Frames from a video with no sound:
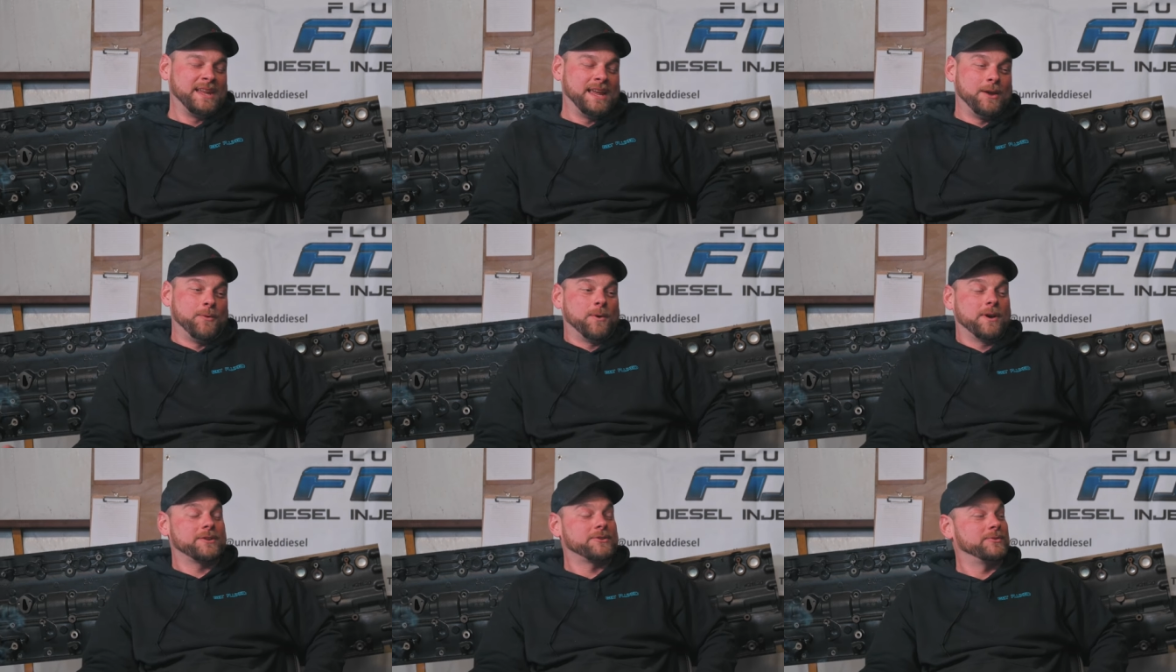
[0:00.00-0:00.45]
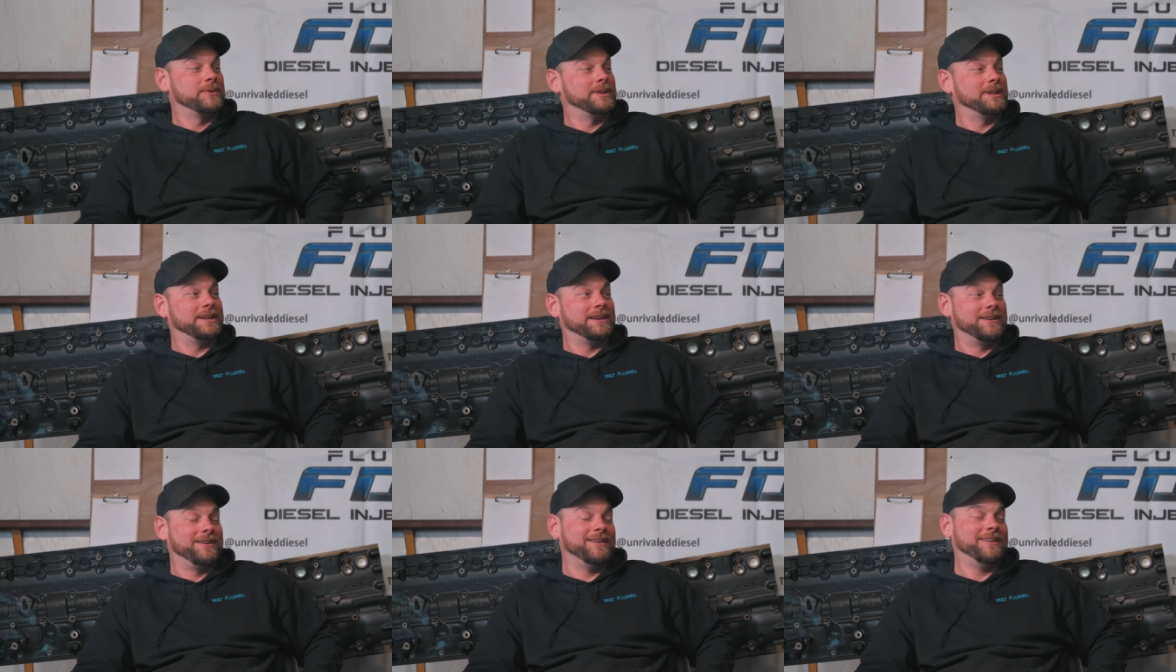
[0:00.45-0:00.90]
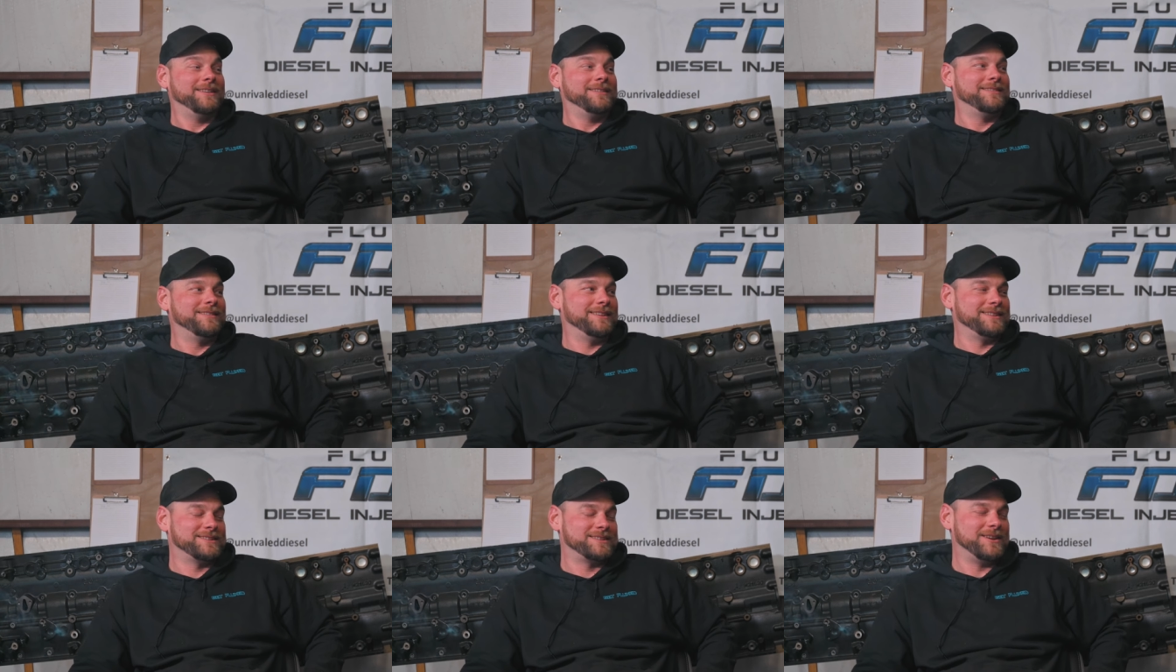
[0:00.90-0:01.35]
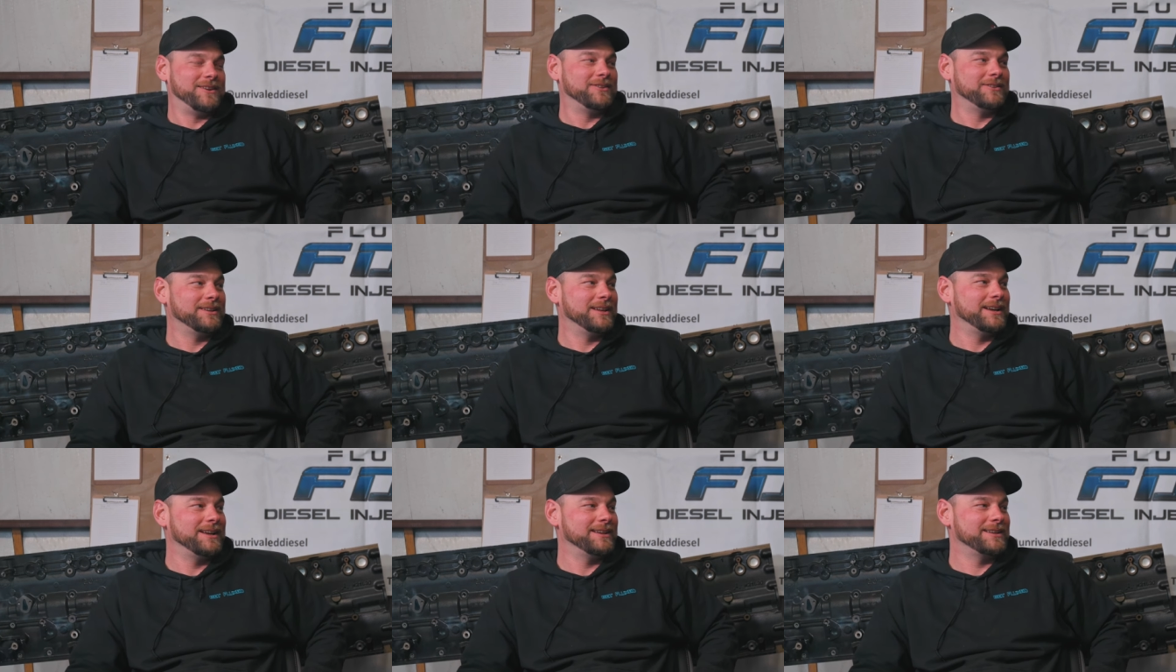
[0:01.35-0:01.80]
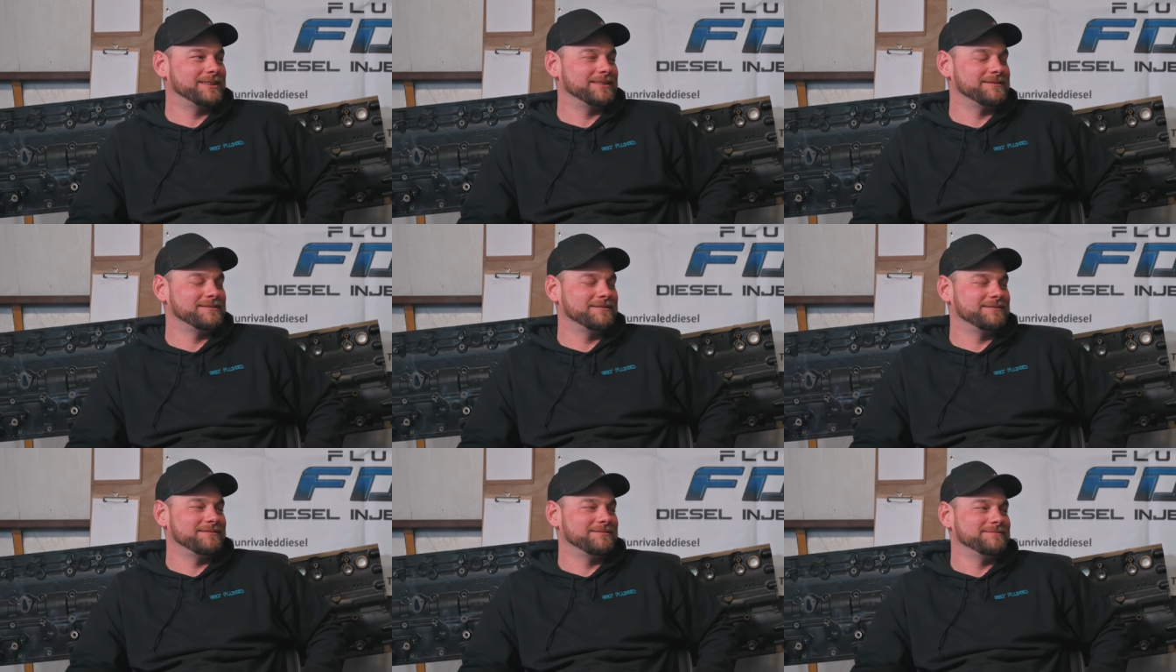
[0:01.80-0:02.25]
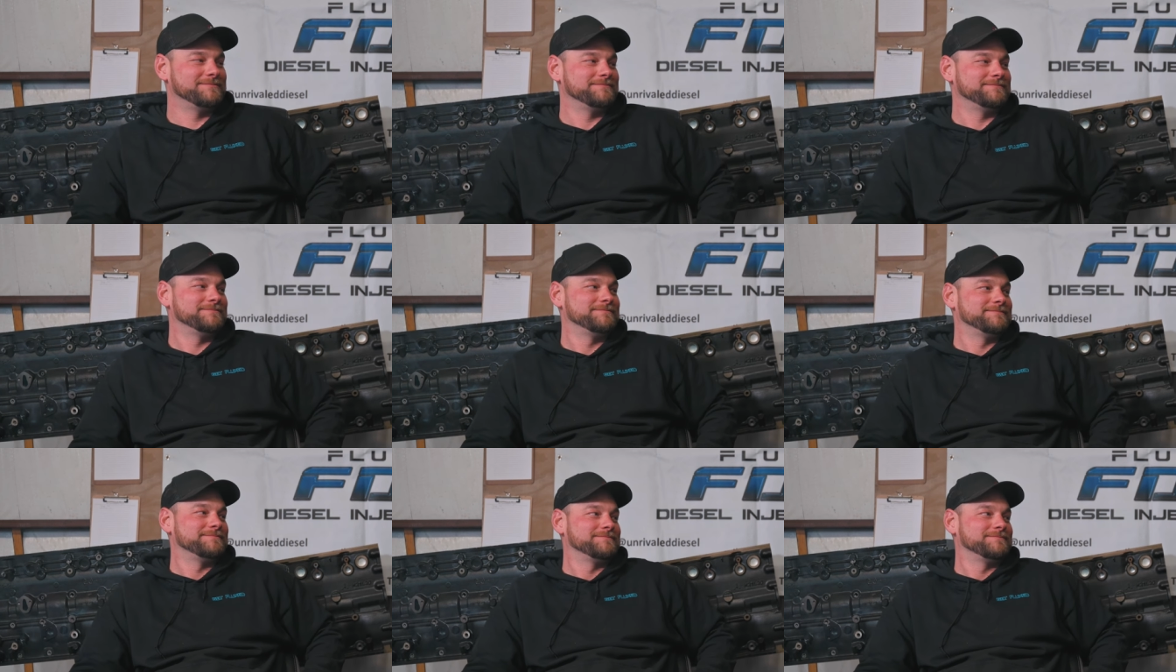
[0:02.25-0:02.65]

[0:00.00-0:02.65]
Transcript: it worked really good in salt lake yeah